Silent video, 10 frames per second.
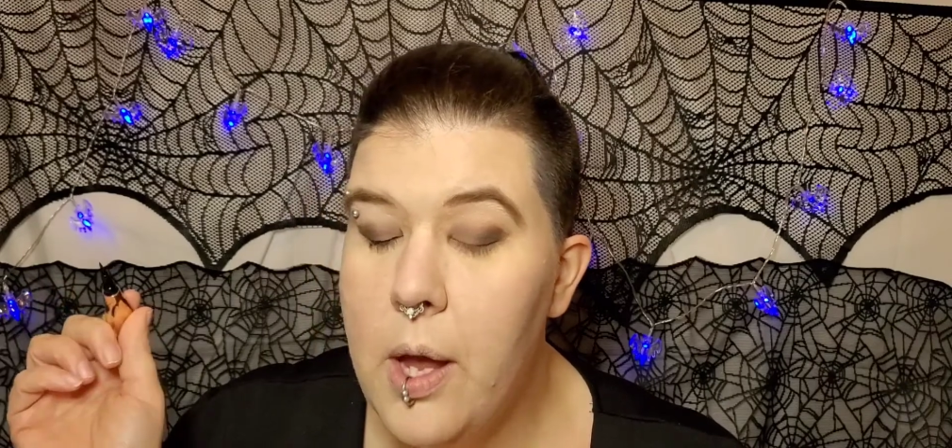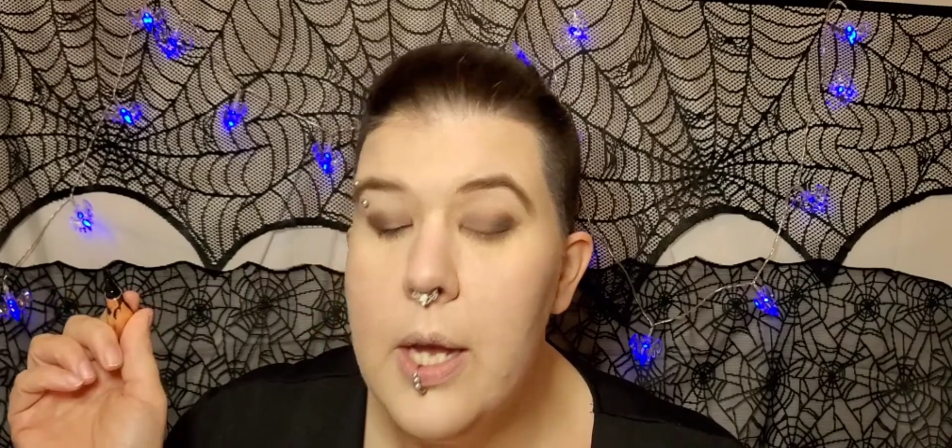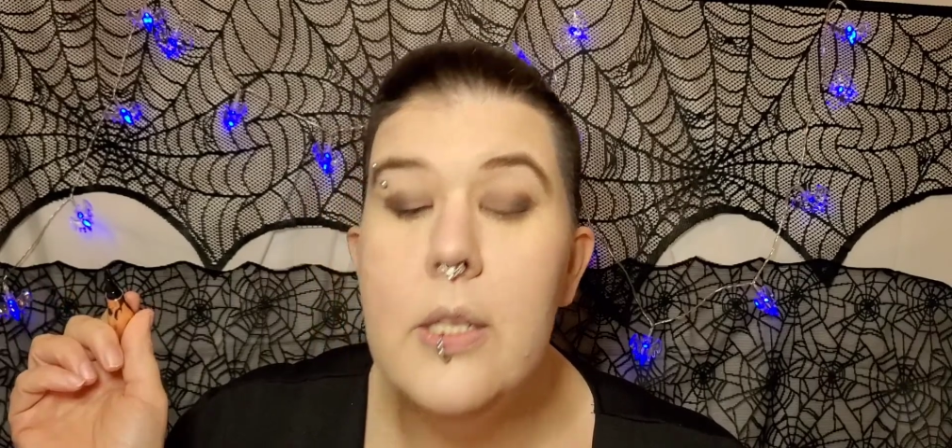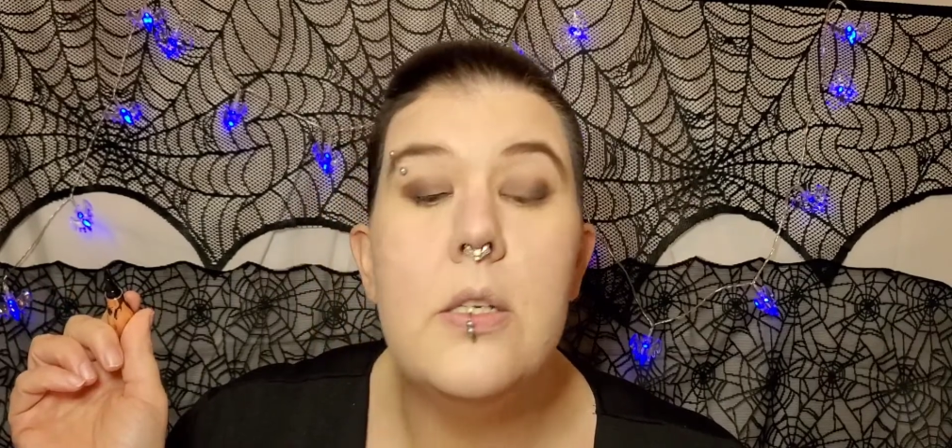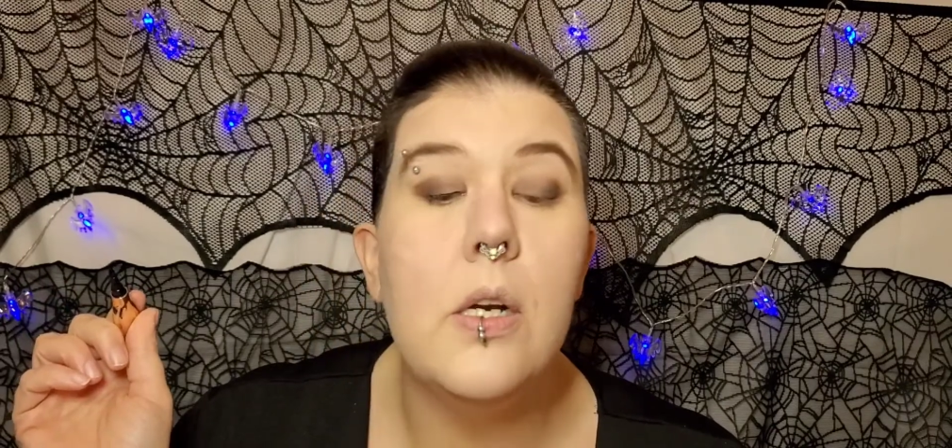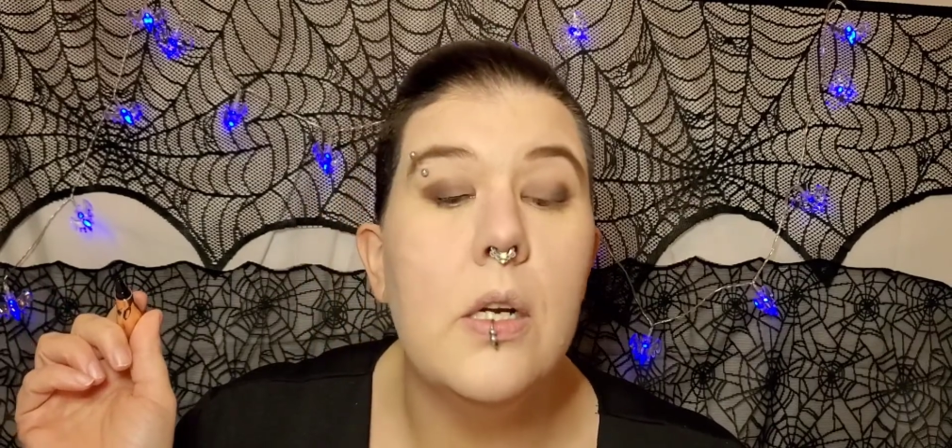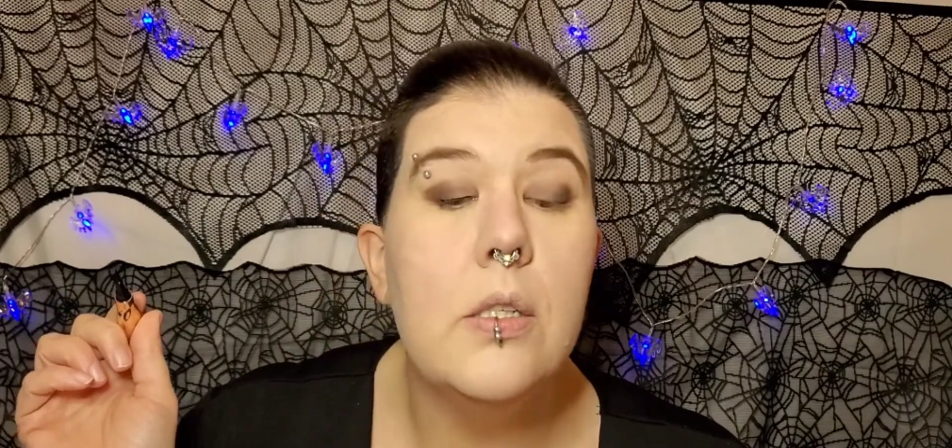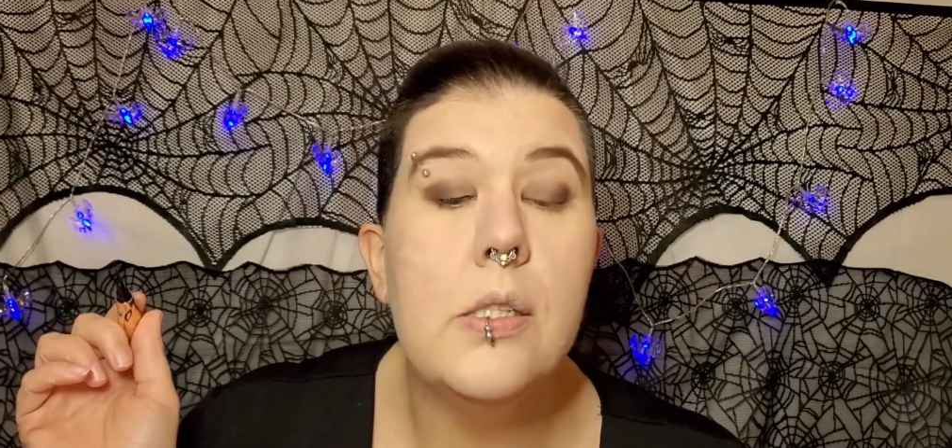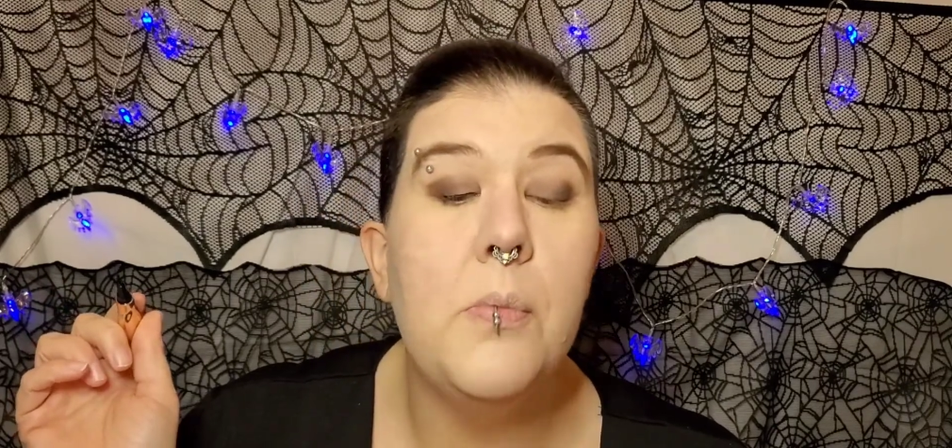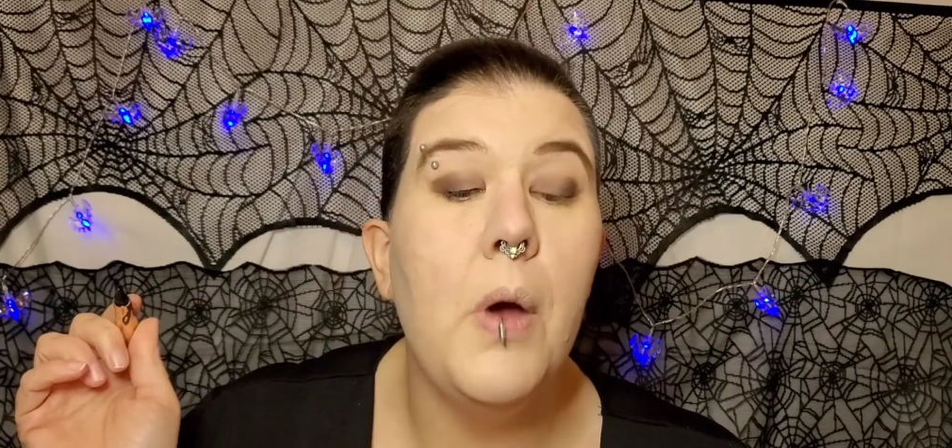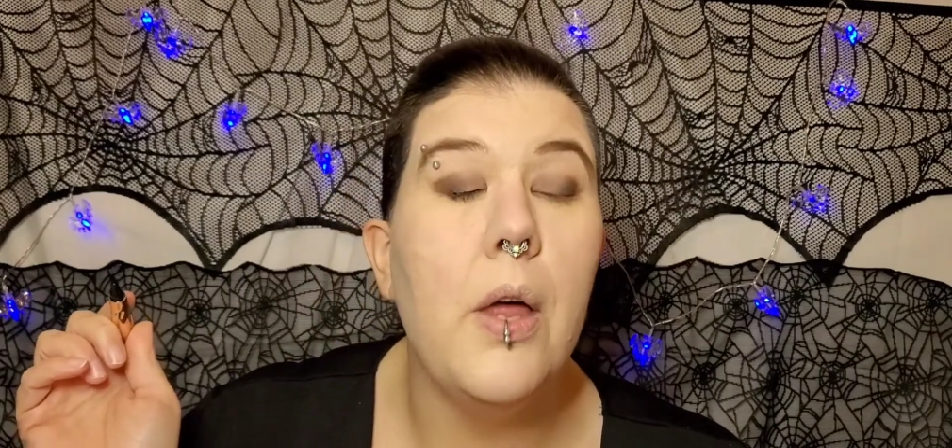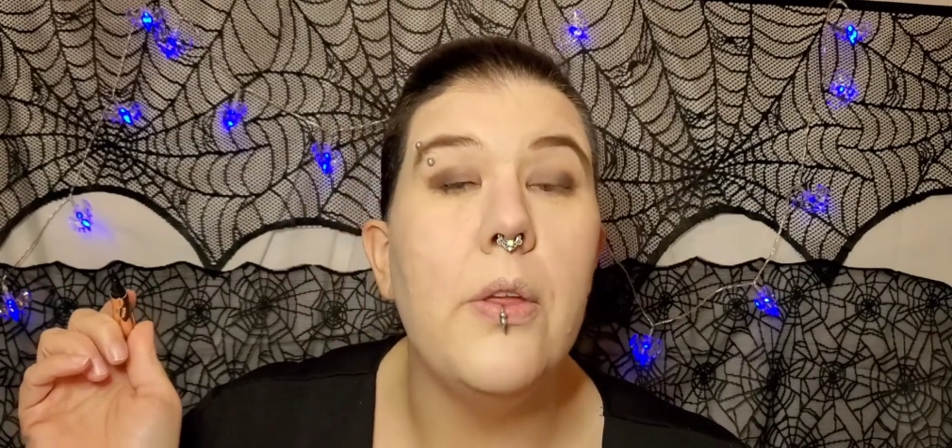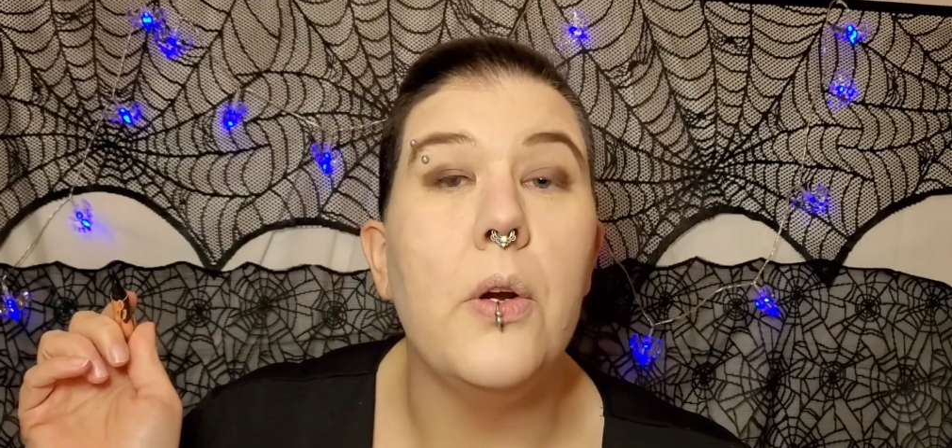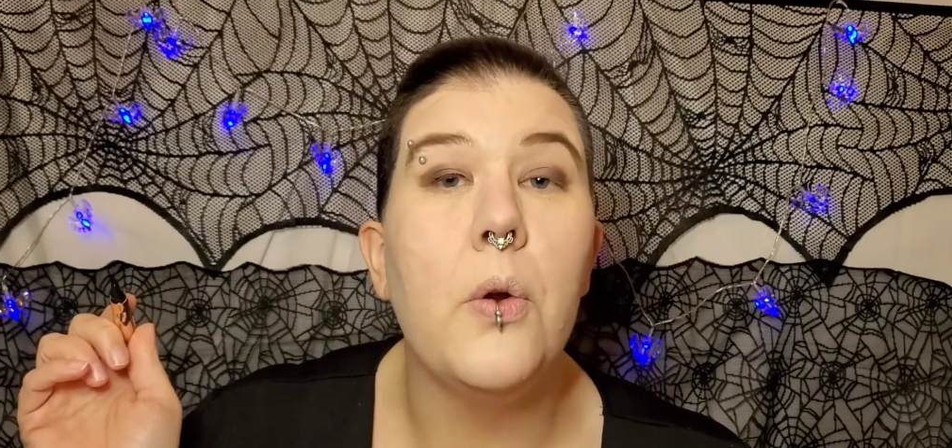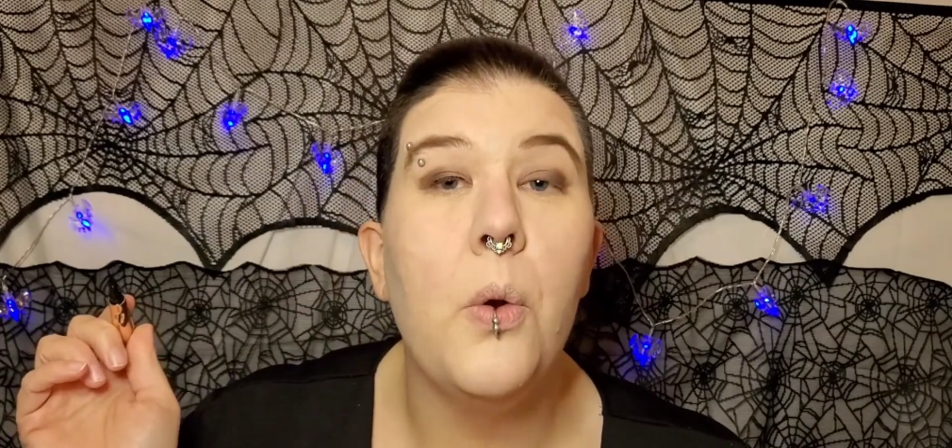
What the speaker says: answer some other